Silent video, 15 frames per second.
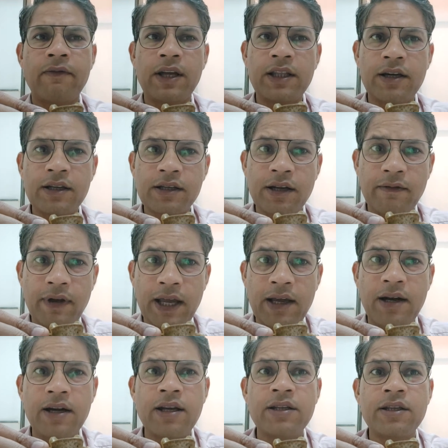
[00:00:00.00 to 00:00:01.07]
whether in
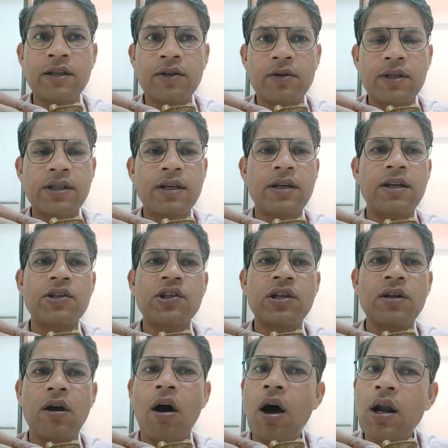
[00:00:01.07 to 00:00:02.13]
cervical region, thoracic
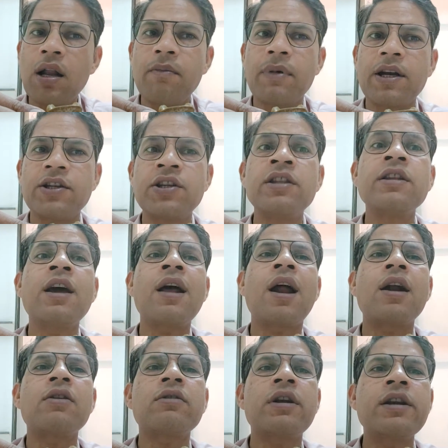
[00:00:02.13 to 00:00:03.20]
region or lumbar region, they are
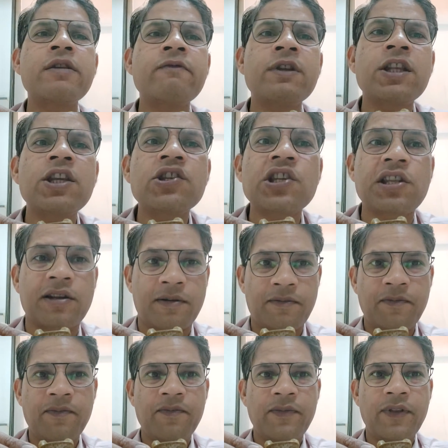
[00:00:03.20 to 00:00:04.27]
articulating with each other.
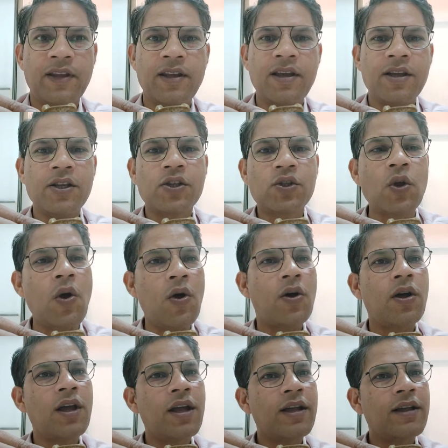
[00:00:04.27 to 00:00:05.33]
So
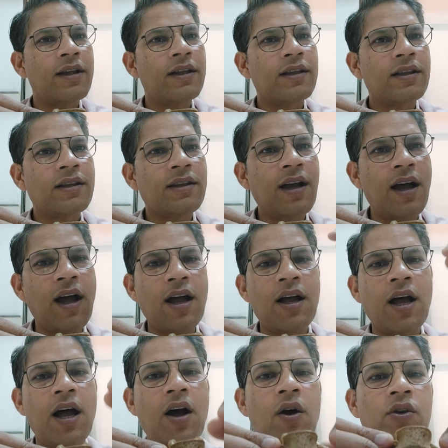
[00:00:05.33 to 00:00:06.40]
the
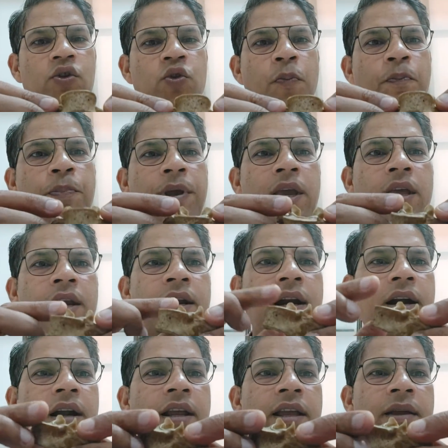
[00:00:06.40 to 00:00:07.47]

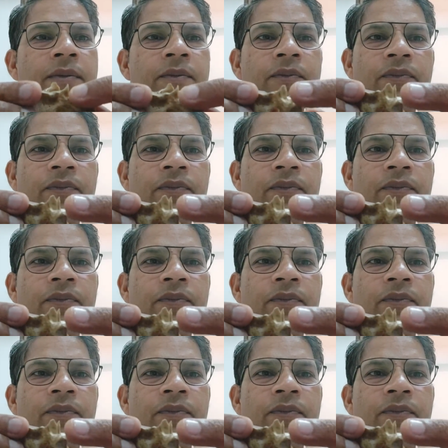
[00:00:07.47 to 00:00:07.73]
superiorly